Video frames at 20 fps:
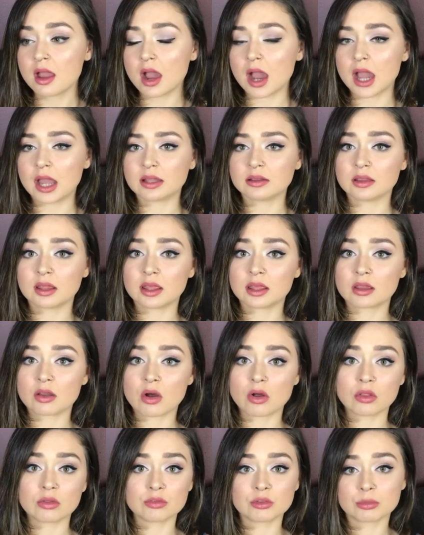I like
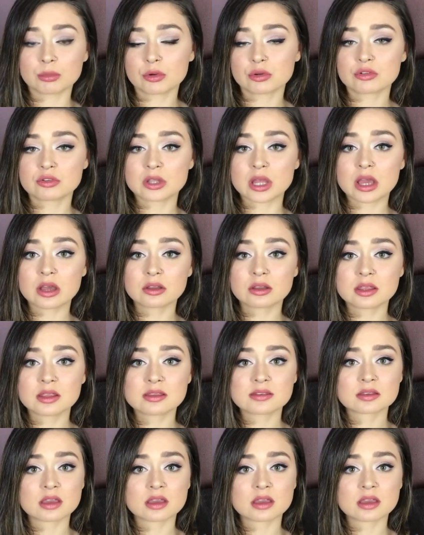all of their personalities,